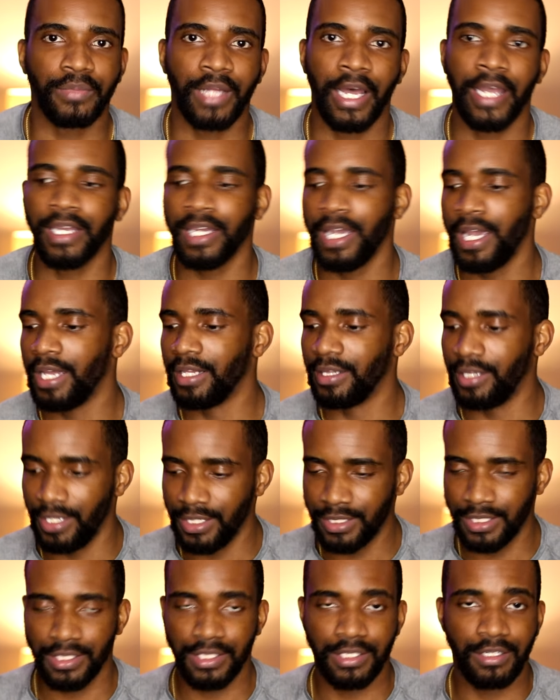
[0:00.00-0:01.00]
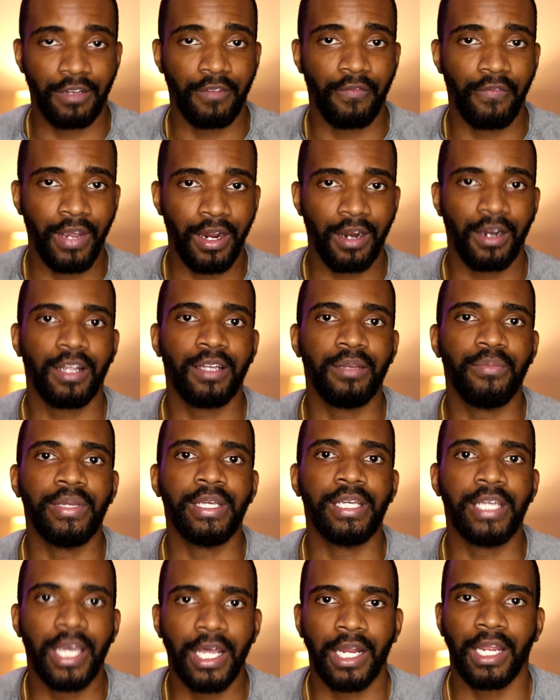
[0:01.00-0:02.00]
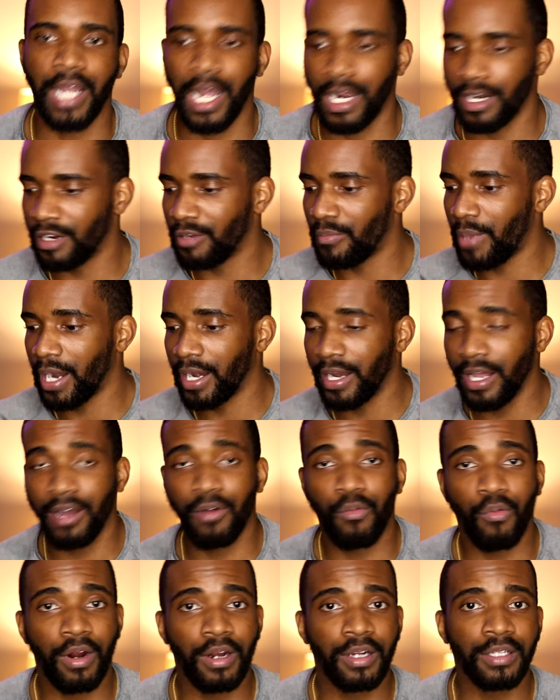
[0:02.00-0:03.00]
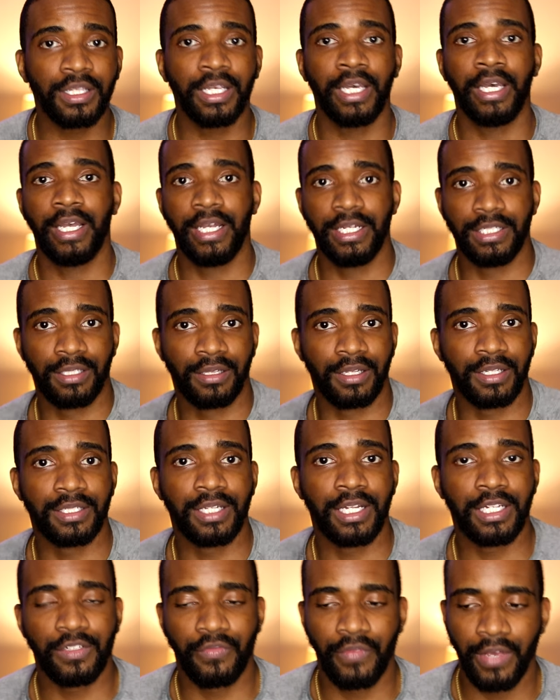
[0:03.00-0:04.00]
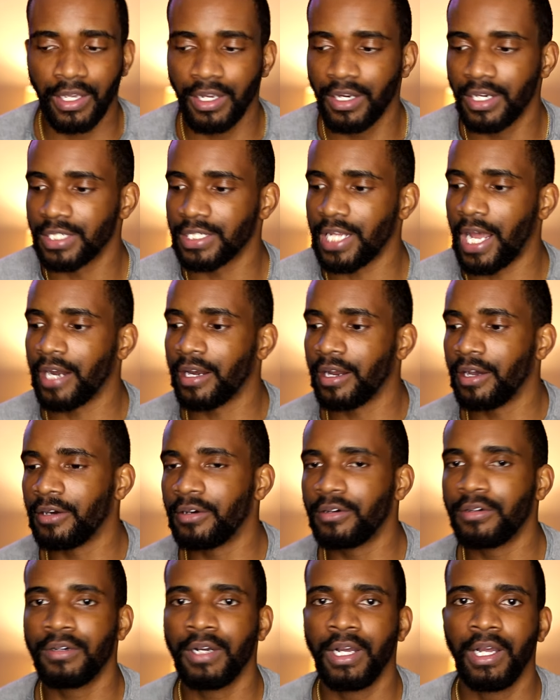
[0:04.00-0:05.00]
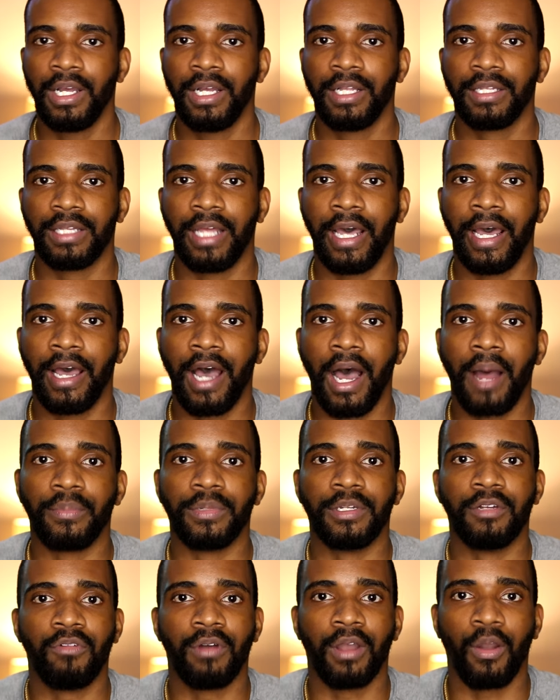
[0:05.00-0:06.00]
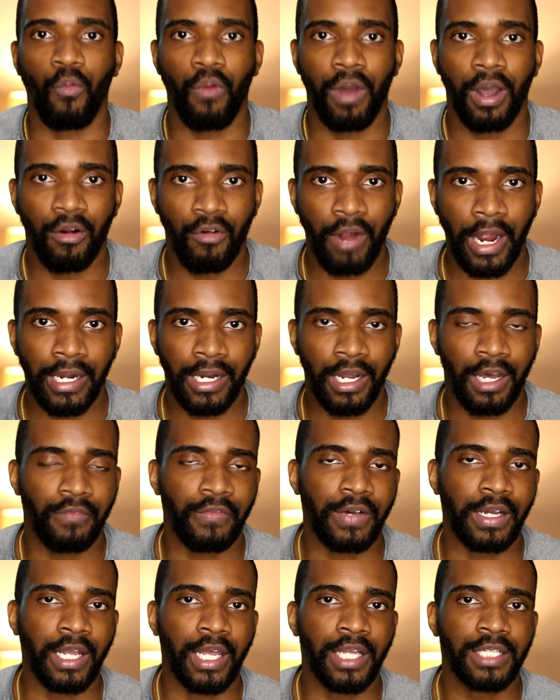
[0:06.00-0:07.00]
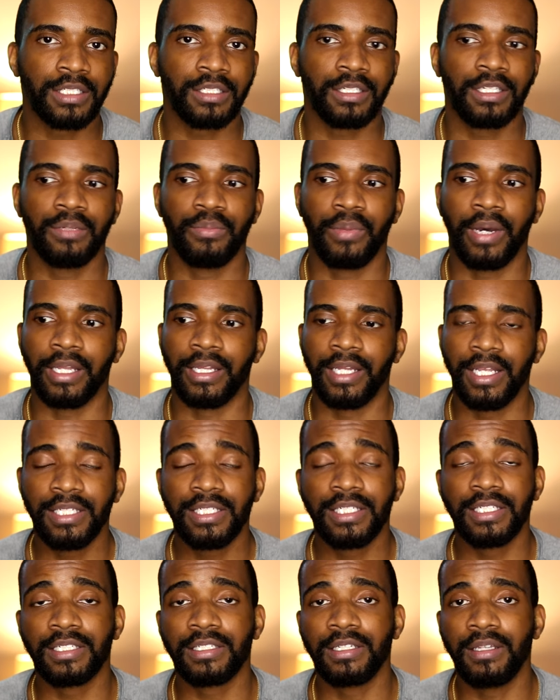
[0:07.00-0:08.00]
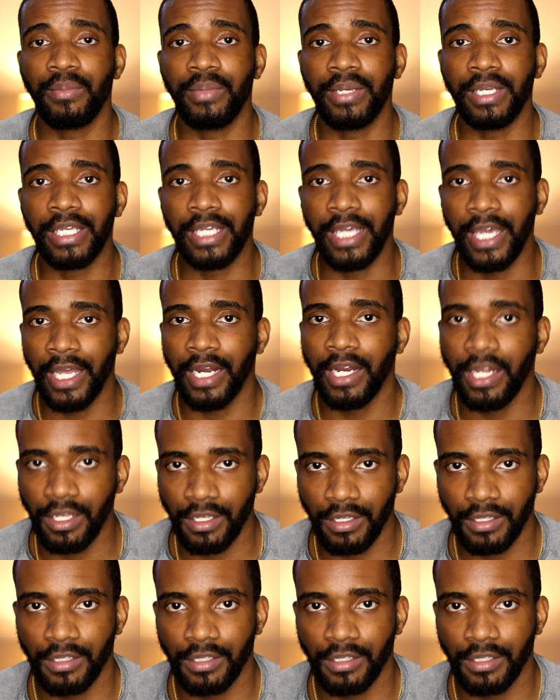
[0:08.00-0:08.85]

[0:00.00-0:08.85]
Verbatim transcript: Like this is the very beginning. I know my net worth is in the six figures. I know that I'm doing well right now financially, but this is the beginning.